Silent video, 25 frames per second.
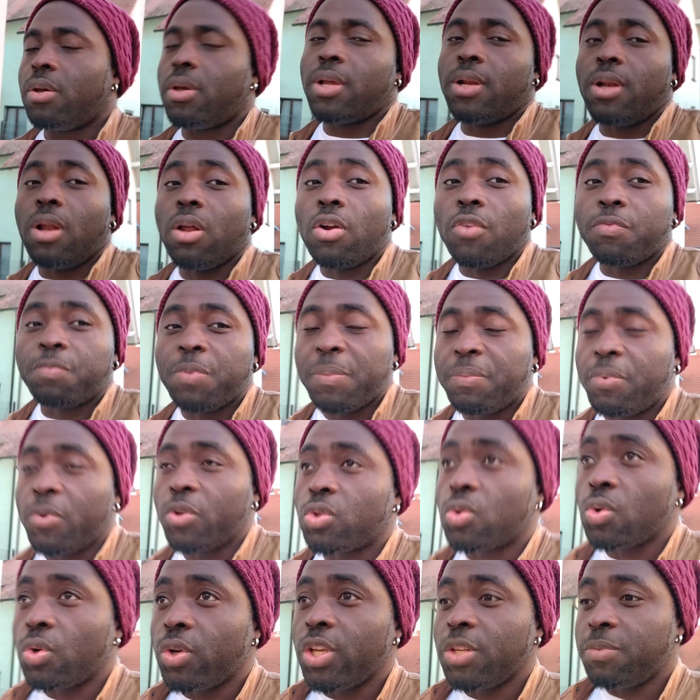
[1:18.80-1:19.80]
a lot of people
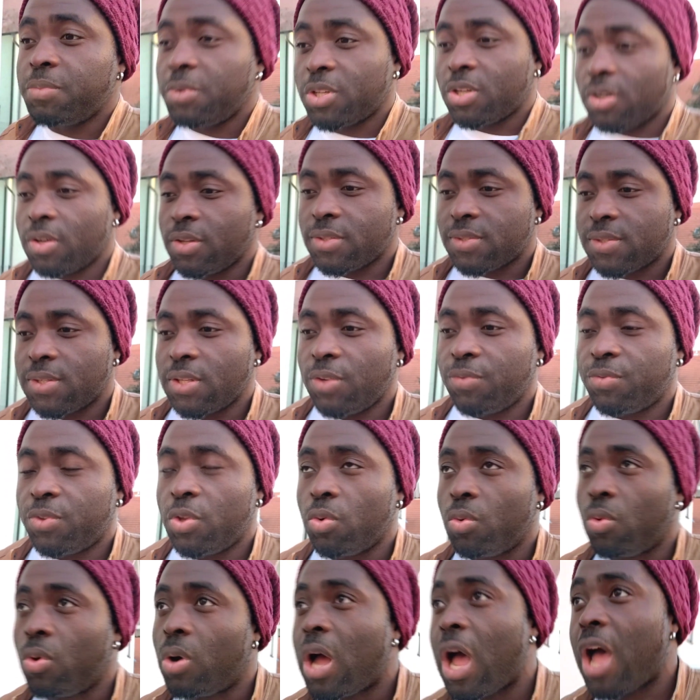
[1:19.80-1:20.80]
do it because if
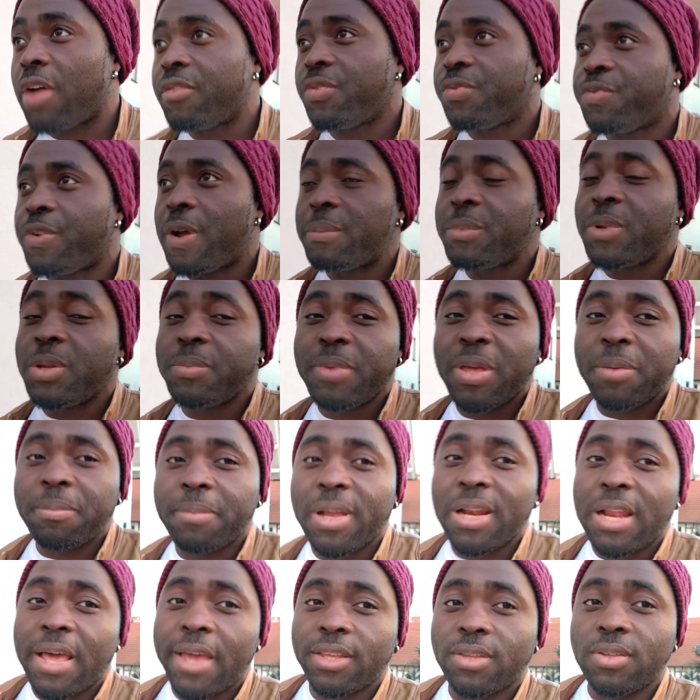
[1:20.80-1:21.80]
they have a family
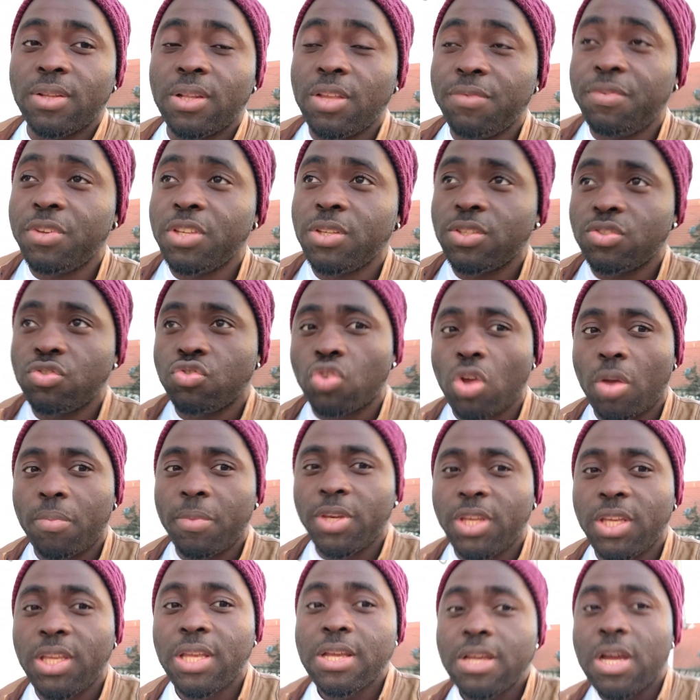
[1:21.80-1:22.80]
member like living in
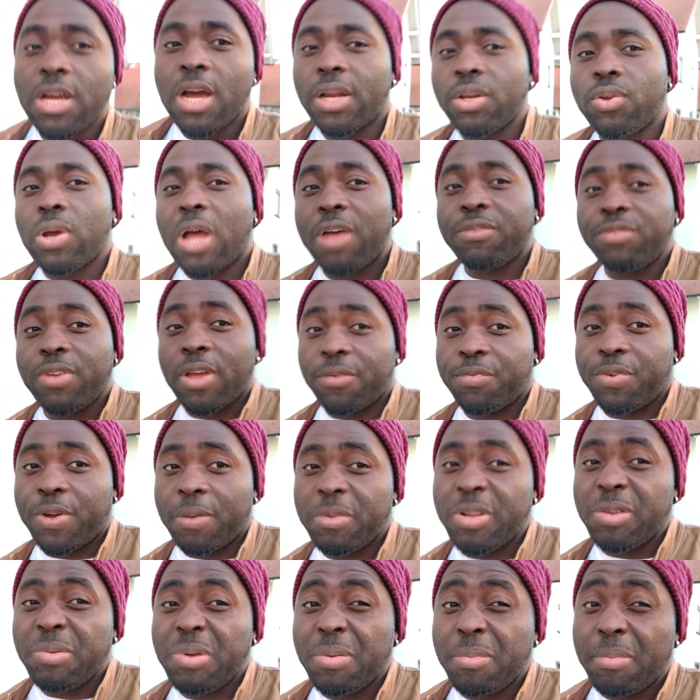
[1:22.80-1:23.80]
Germany and you have your
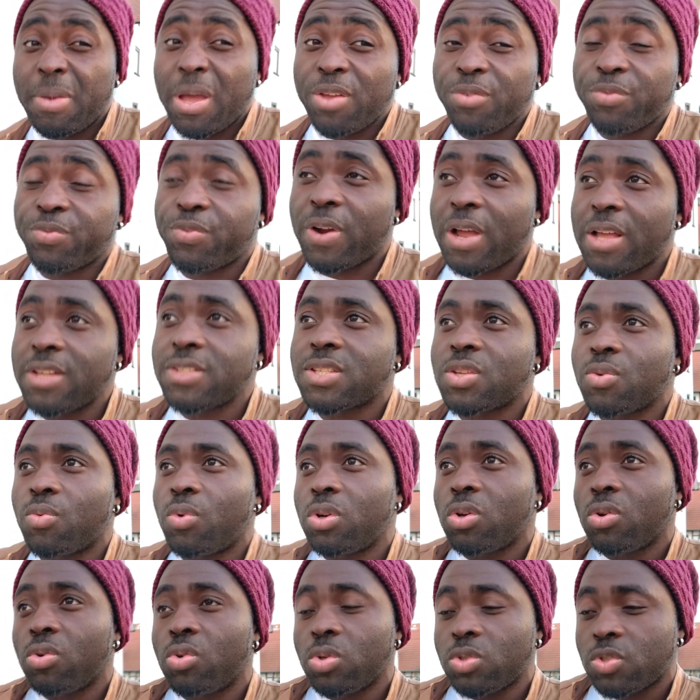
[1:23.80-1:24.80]
family member in France, they
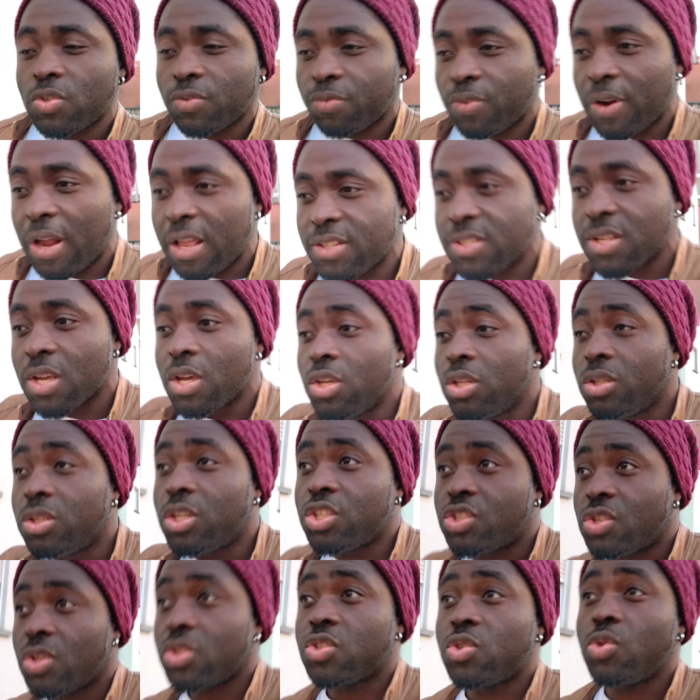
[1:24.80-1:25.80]
want to go to France,
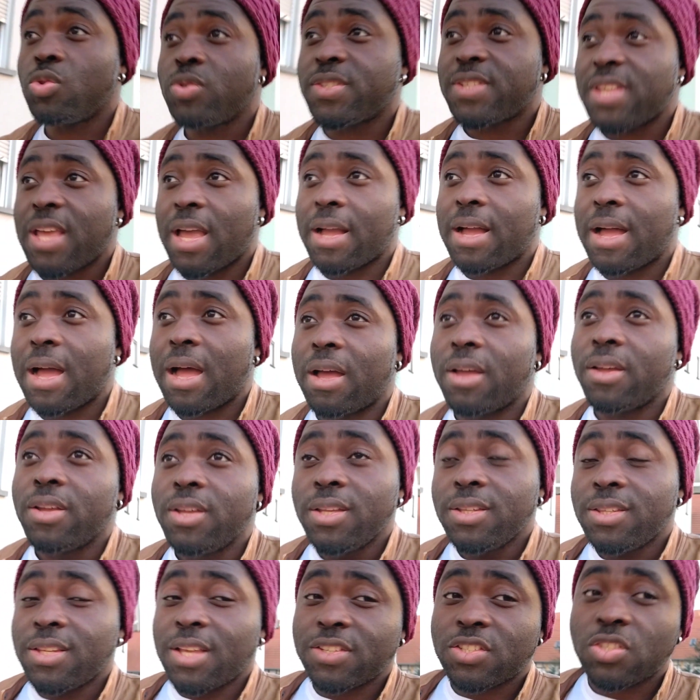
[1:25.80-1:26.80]
they just use their car.
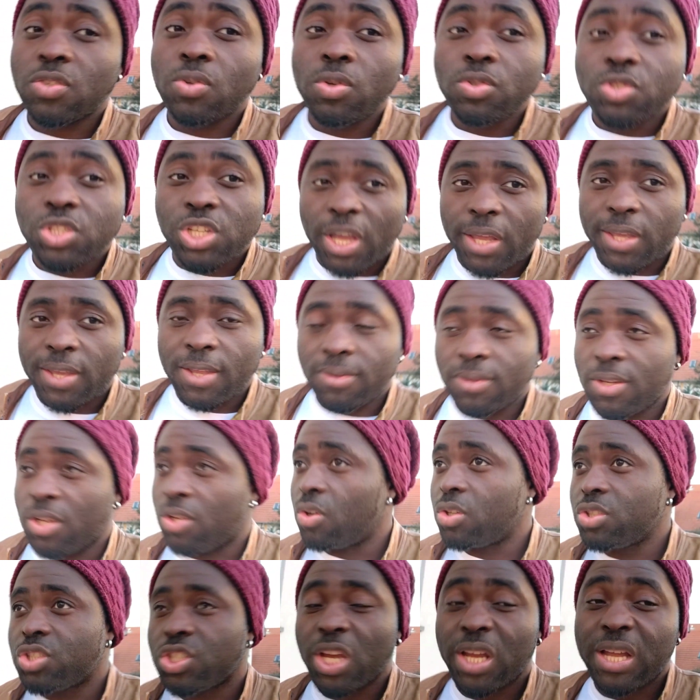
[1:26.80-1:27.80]
There's no checking. They
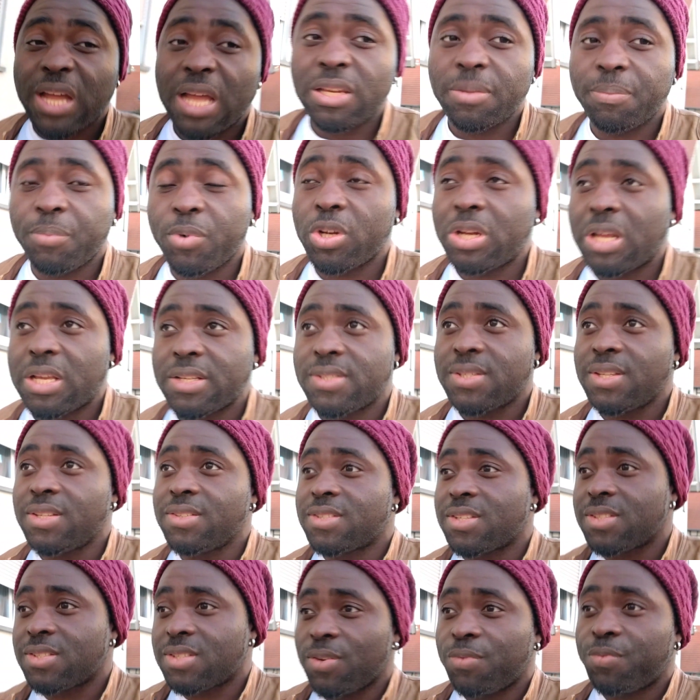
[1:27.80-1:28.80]
don't check at the border
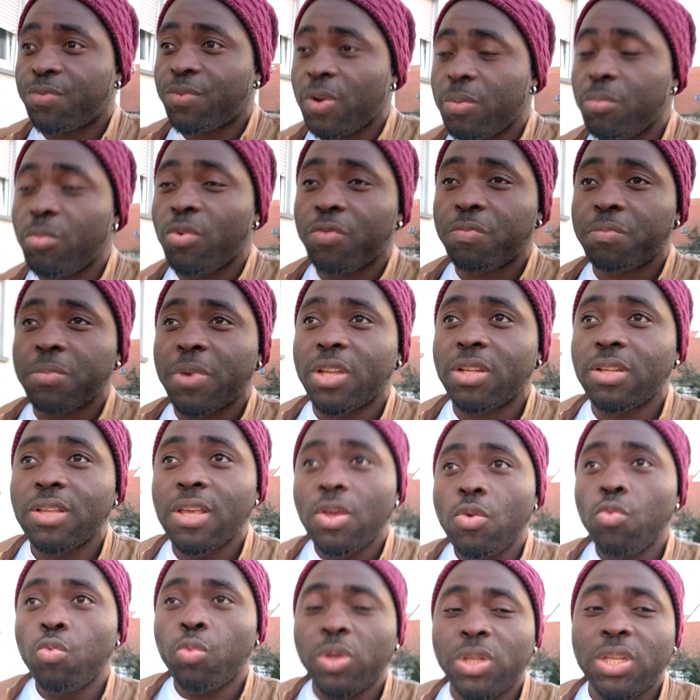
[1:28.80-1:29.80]
since it's a free movement
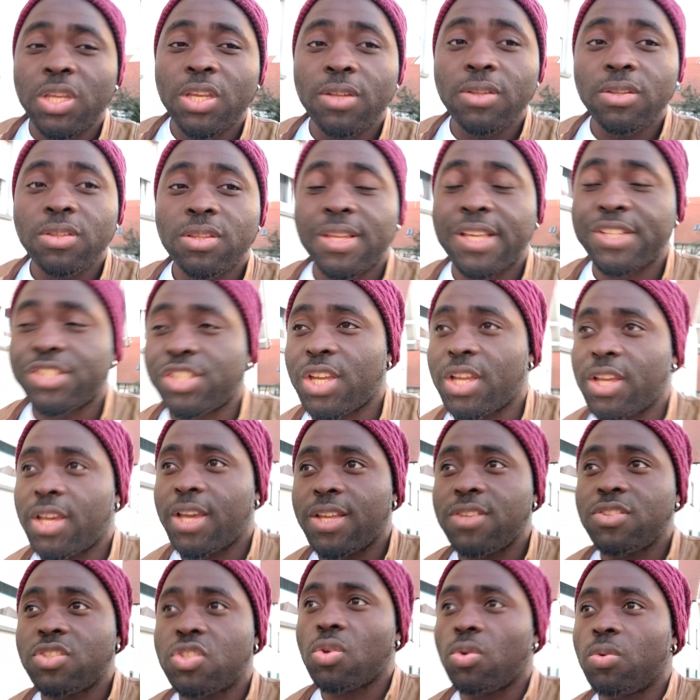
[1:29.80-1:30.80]
within the
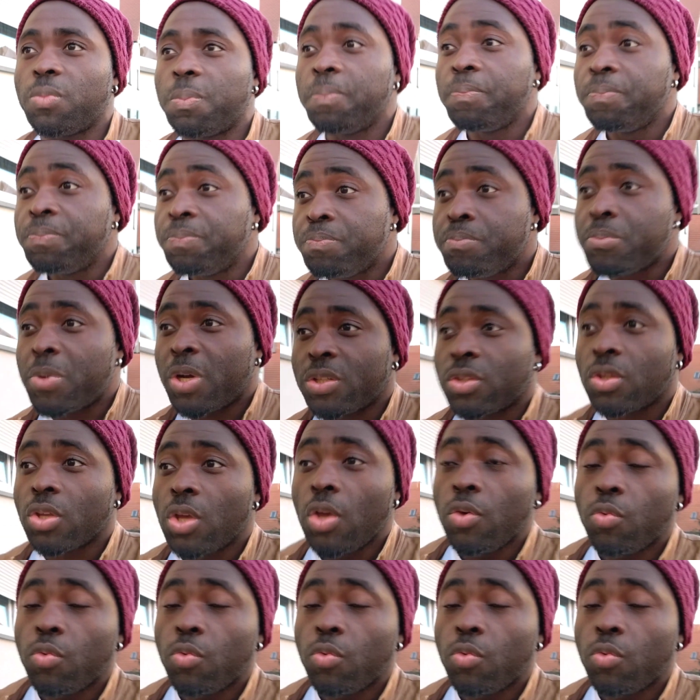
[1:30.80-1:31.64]
Schengen zone. But